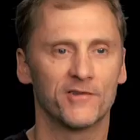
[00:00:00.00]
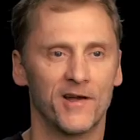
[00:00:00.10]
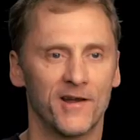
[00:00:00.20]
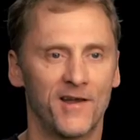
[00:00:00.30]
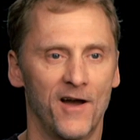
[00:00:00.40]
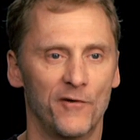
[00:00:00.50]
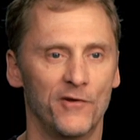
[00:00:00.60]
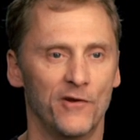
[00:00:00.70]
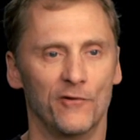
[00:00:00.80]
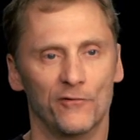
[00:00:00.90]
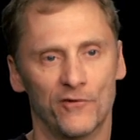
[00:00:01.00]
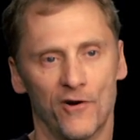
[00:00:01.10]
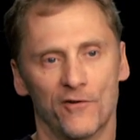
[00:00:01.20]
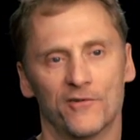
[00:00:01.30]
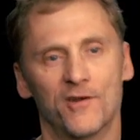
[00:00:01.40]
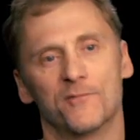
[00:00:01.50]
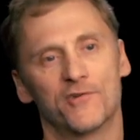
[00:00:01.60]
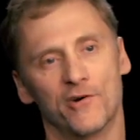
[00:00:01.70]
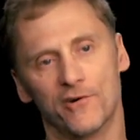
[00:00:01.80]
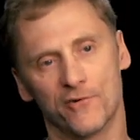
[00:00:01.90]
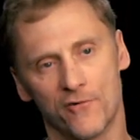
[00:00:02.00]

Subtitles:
It's like, how can you star in the same show you're